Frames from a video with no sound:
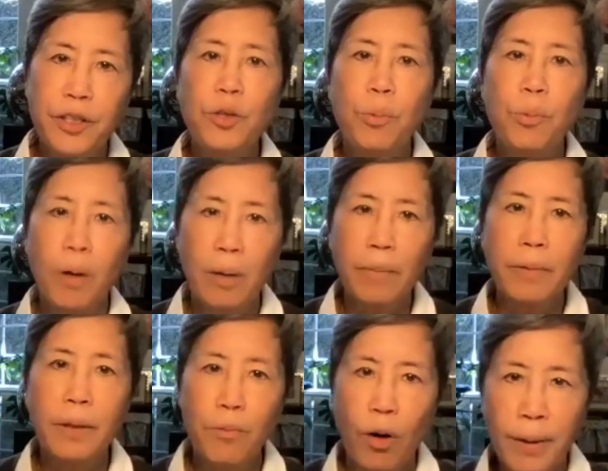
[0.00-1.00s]
probably
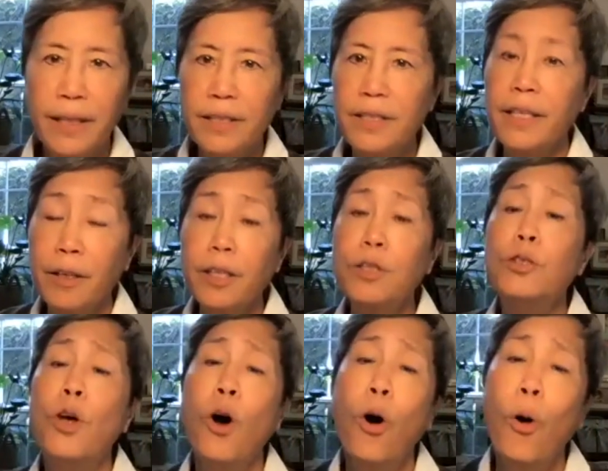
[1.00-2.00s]
won't, because there is
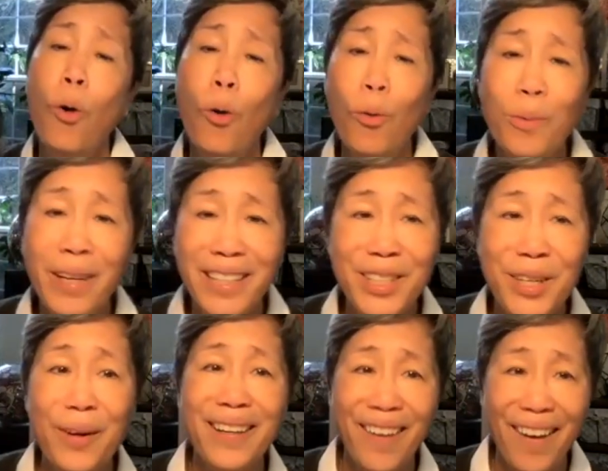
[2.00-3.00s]
so much
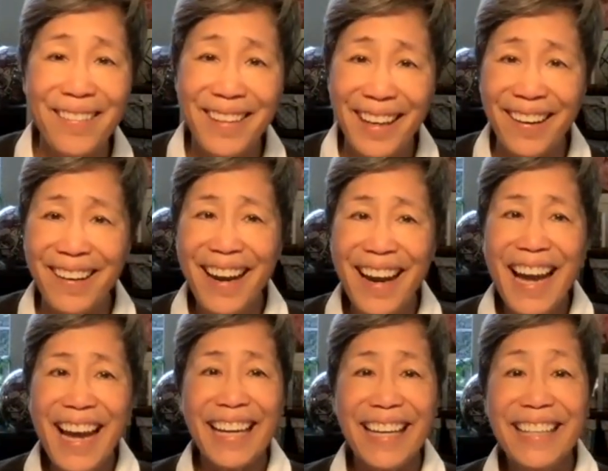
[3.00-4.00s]
going on there.
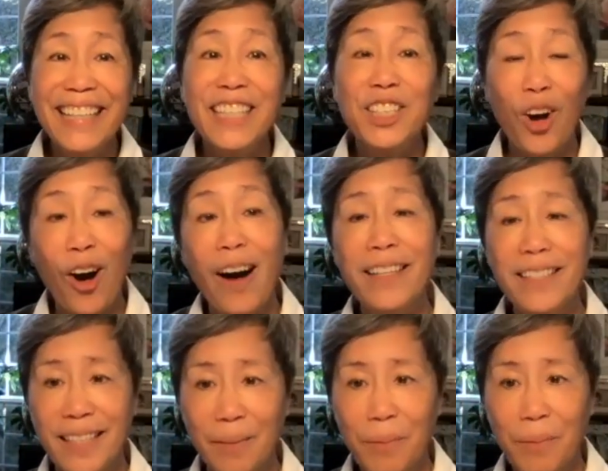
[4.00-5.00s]
Yeah. It is
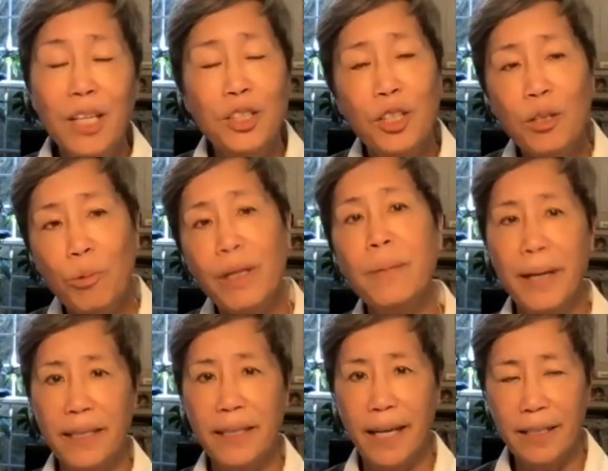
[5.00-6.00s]
awesome. So don't worry
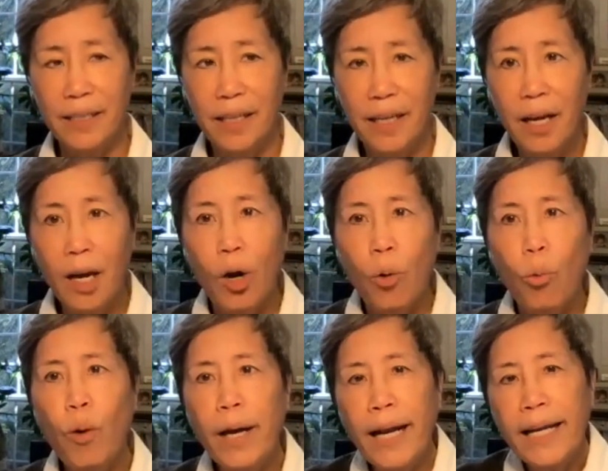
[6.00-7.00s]
about that.
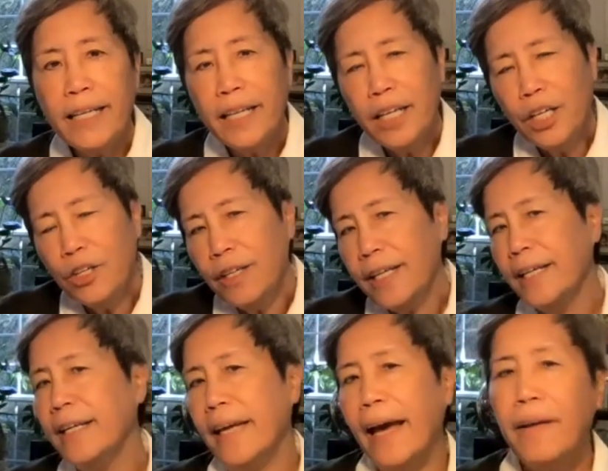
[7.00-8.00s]
What I need you to
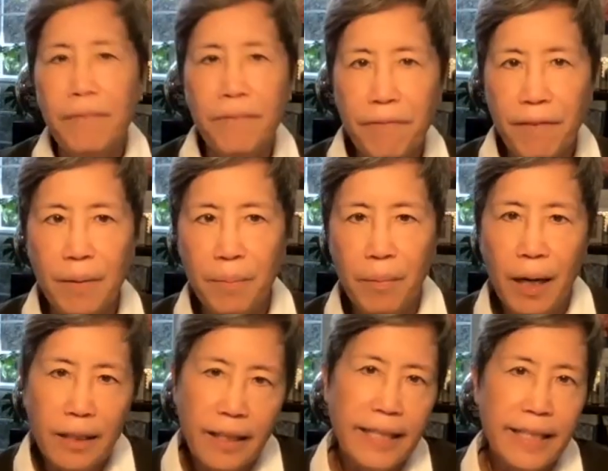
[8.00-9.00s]
get from
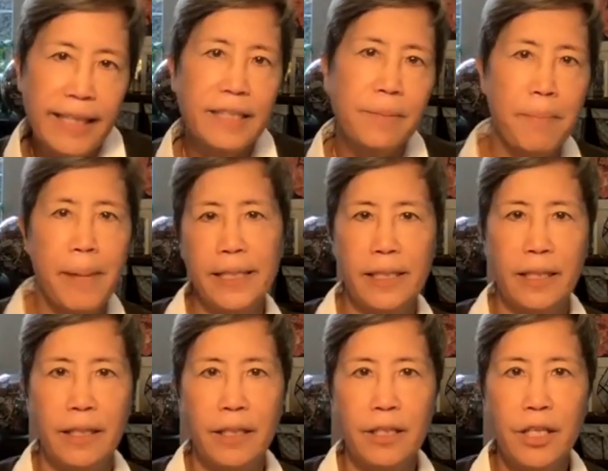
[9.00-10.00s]
Eleni's
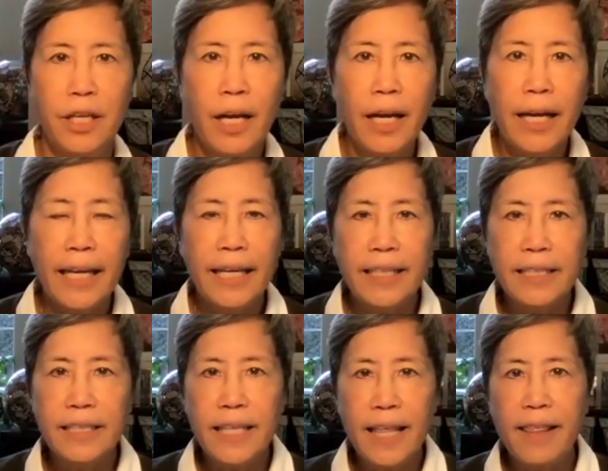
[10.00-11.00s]
message
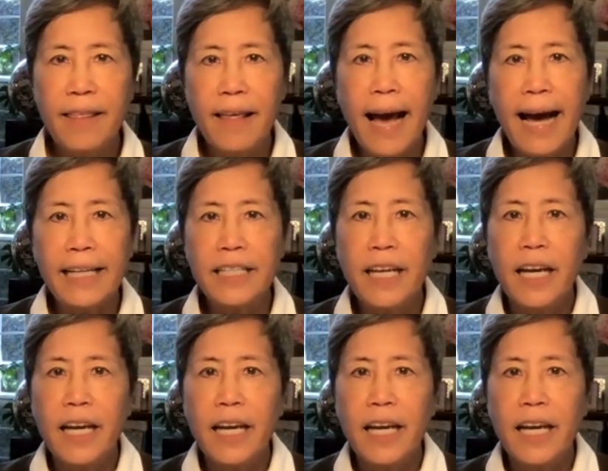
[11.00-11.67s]
is that